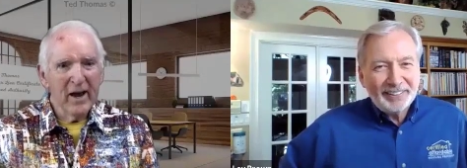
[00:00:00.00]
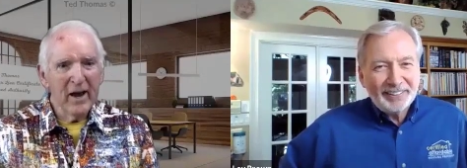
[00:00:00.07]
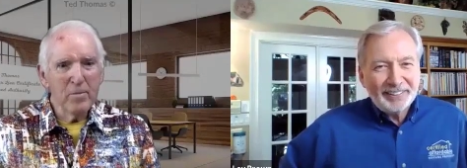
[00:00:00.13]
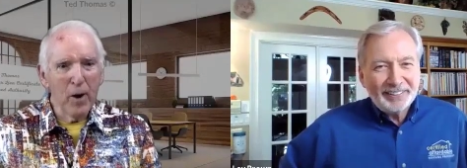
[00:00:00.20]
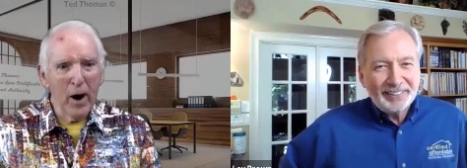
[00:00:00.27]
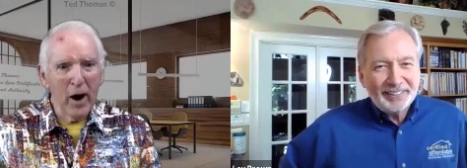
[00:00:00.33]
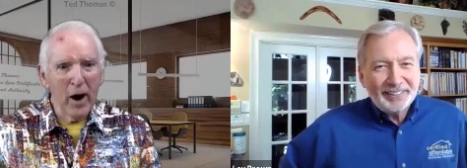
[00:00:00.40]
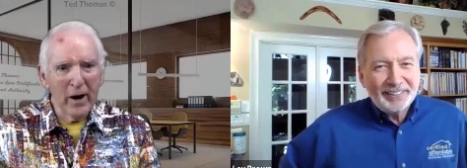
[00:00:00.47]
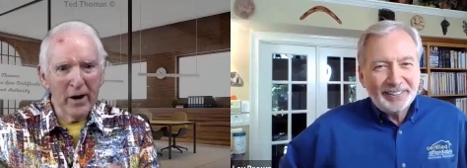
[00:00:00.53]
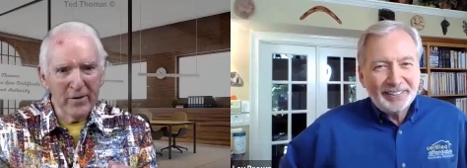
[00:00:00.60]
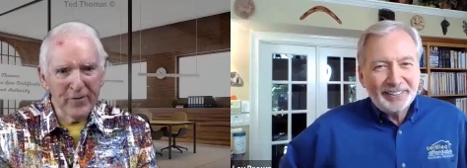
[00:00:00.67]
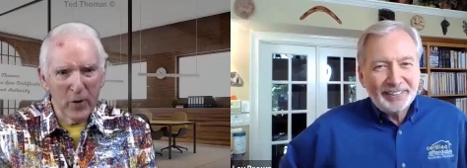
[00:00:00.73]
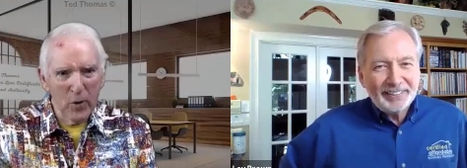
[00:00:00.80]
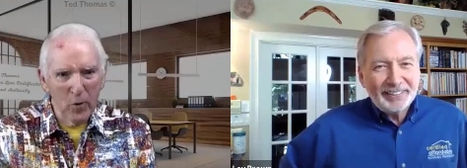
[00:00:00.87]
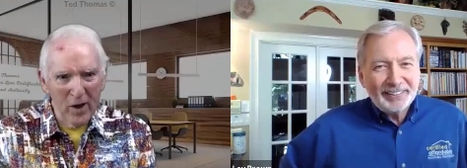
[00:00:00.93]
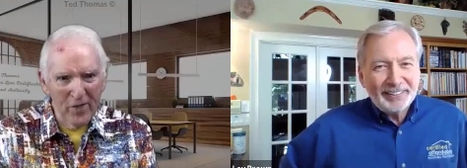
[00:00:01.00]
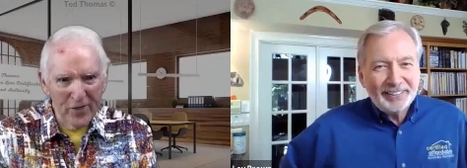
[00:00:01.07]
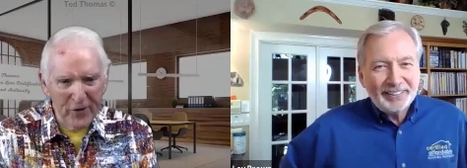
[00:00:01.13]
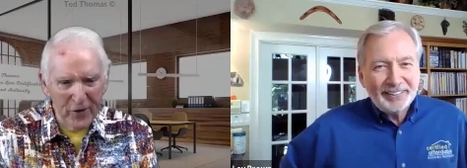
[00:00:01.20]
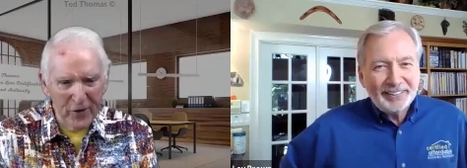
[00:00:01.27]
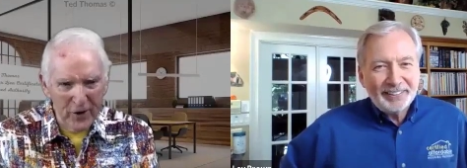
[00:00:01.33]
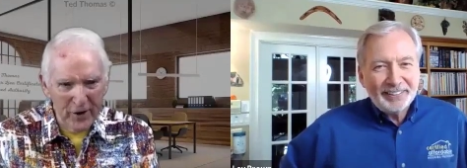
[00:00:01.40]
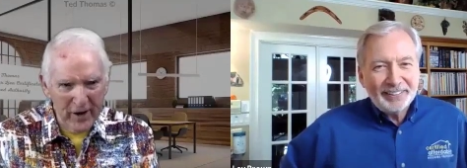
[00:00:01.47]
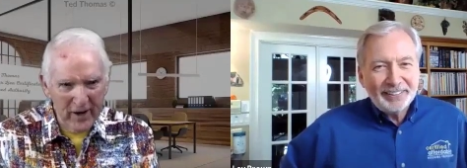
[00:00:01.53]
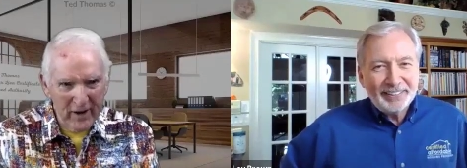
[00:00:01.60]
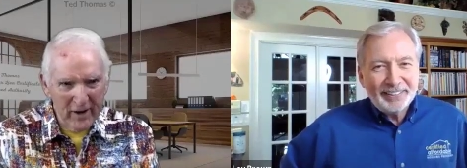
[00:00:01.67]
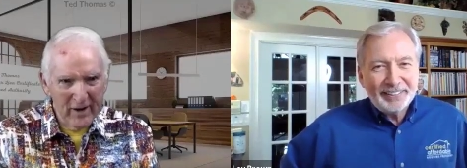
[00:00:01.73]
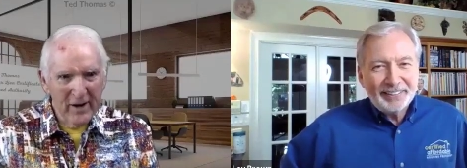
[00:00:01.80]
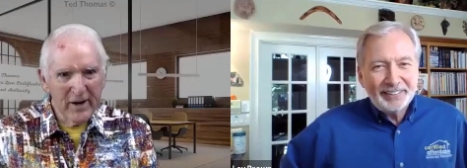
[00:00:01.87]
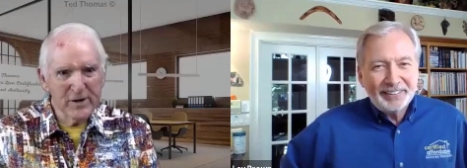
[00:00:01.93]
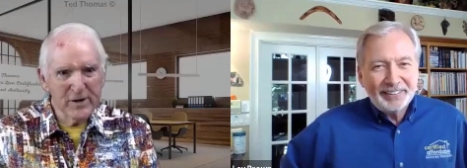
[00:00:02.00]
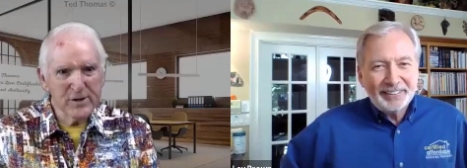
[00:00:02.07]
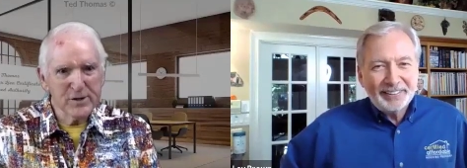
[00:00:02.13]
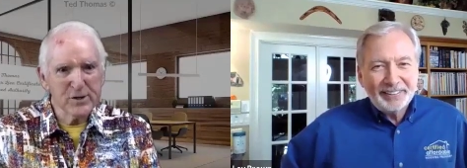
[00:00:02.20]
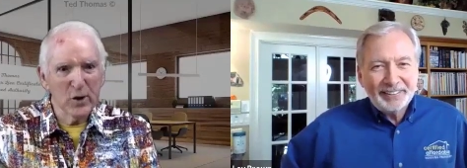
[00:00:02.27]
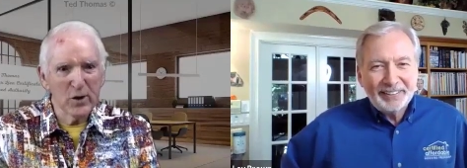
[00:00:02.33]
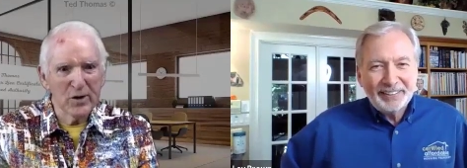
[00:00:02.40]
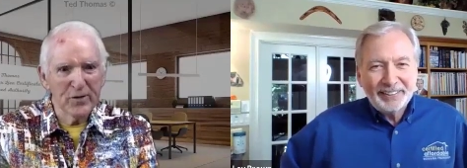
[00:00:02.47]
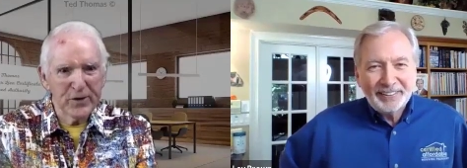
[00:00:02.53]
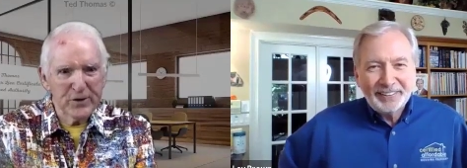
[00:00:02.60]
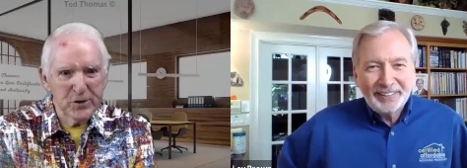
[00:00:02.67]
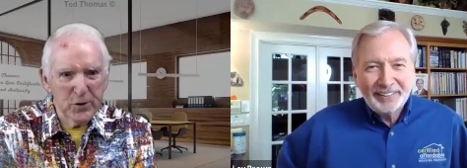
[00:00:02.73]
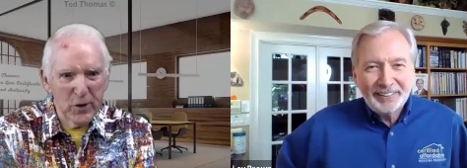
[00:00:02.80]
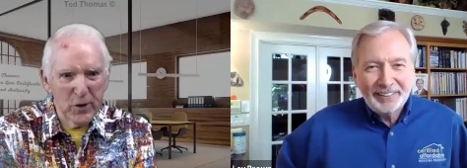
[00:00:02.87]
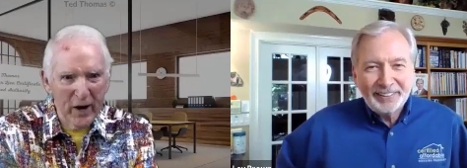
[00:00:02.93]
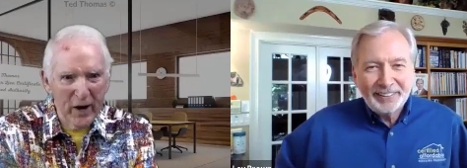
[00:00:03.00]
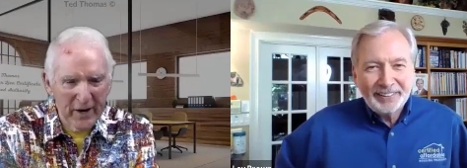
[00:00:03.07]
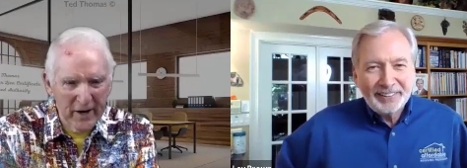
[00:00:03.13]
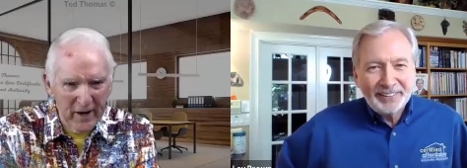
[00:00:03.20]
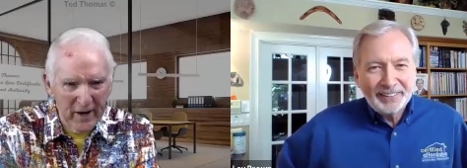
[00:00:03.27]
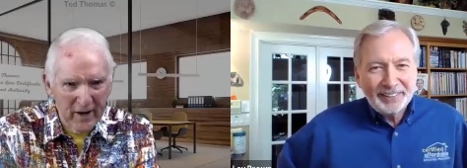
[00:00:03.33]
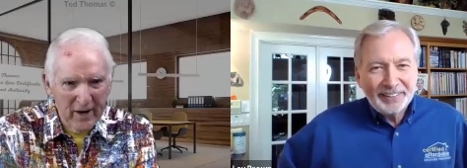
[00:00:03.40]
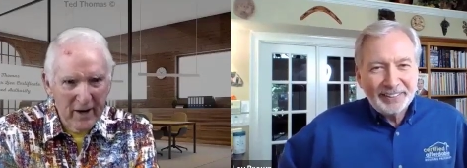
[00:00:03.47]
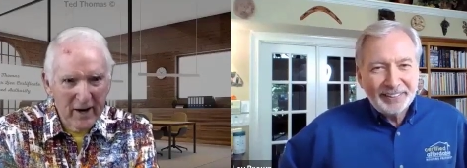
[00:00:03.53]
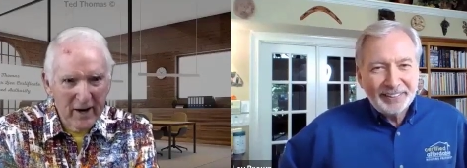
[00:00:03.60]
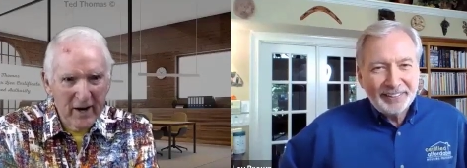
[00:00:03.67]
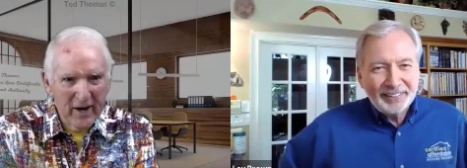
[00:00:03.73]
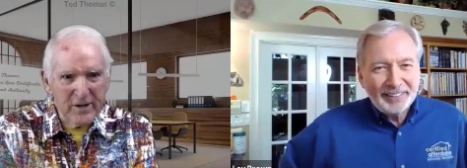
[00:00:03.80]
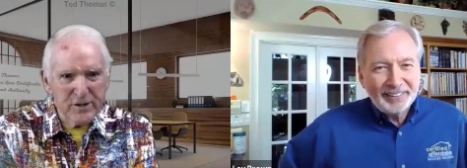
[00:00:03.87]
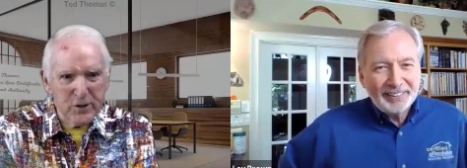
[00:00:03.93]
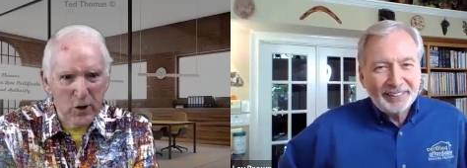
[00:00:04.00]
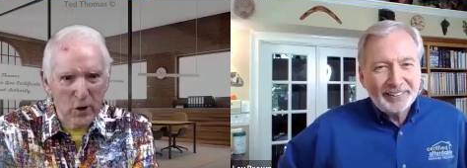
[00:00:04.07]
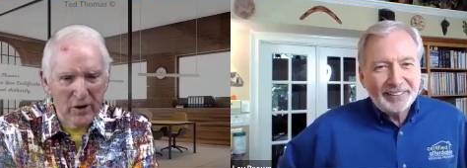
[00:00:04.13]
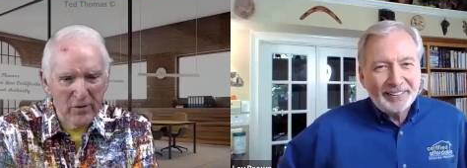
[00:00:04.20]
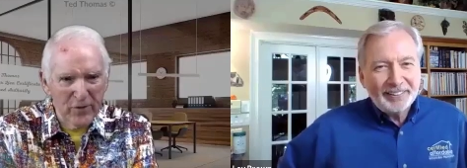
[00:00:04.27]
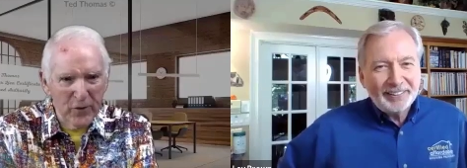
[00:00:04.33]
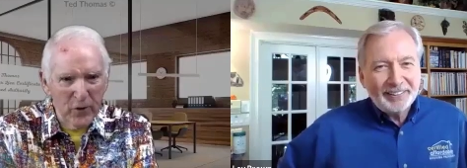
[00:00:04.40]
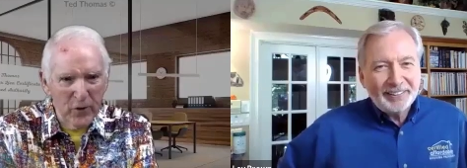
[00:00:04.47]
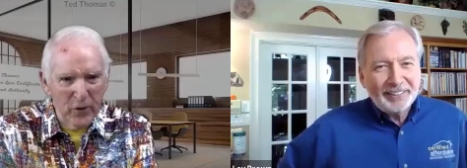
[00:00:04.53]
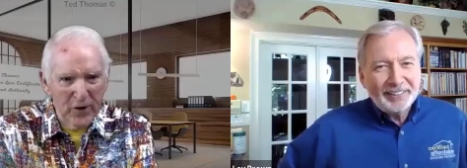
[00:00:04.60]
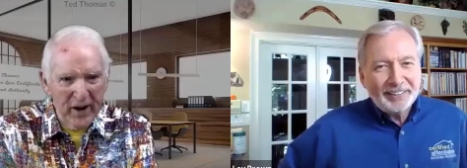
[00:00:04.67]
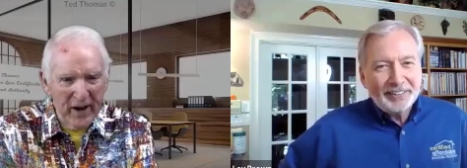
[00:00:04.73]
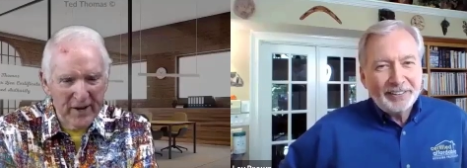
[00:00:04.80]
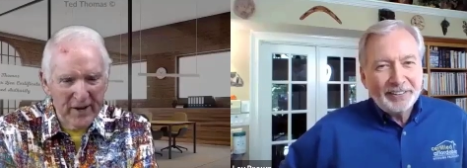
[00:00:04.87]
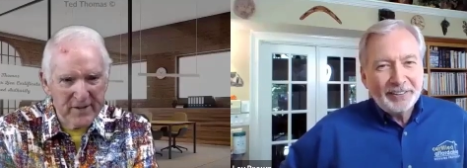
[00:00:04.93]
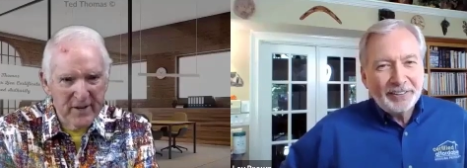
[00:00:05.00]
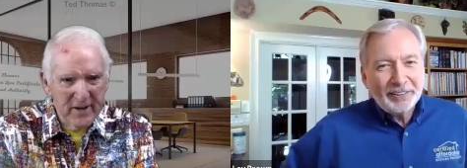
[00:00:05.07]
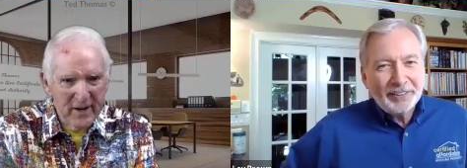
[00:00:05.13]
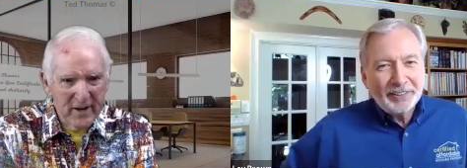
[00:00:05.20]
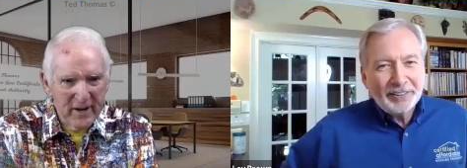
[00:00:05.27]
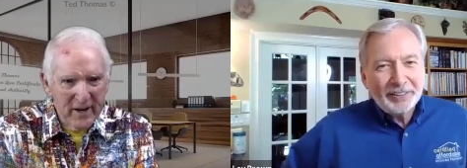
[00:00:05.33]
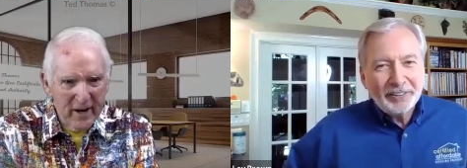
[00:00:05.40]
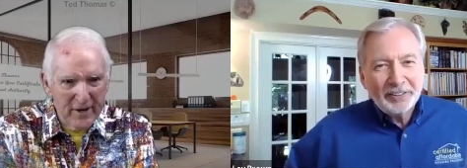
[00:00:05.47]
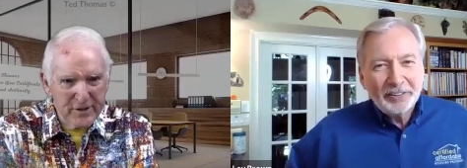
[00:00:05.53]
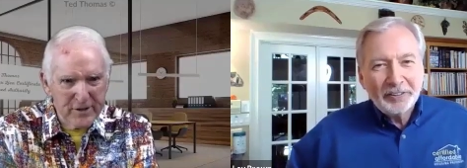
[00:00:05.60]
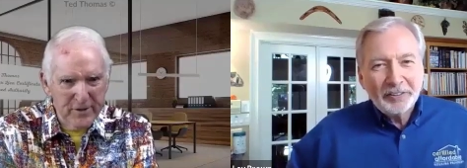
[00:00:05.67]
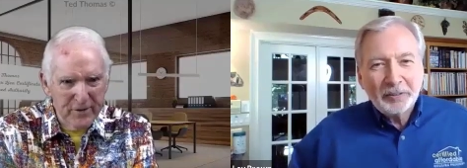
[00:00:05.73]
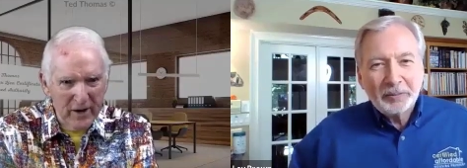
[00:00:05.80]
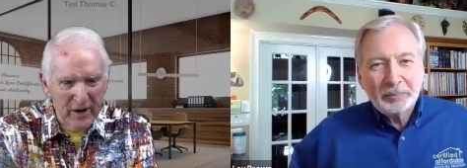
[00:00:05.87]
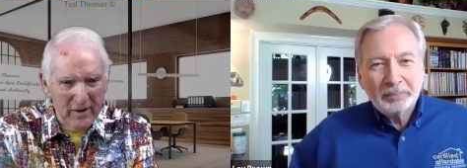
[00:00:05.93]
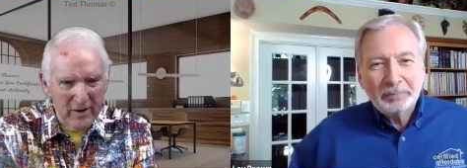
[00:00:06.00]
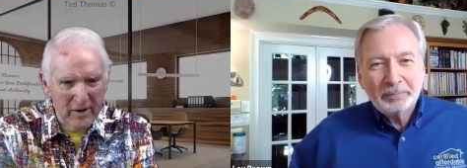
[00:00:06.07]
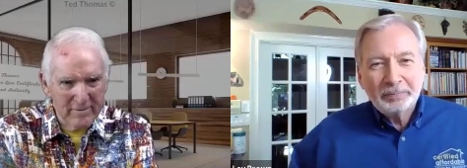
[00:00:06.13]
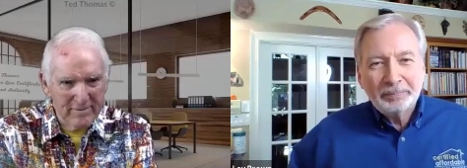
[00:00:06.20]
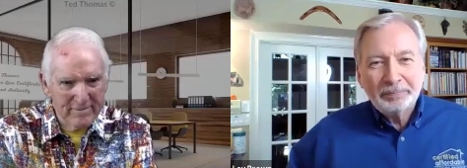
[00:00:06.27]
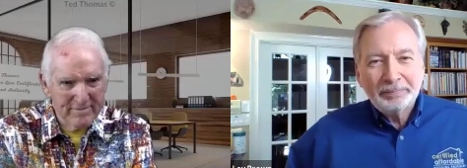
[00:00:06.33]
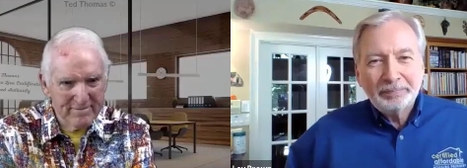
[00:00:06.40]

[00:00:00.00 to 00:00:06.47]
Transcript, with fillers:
Speaker 1: He bought it for 130. He sold it for 280. He sold it in four days. Here's the video.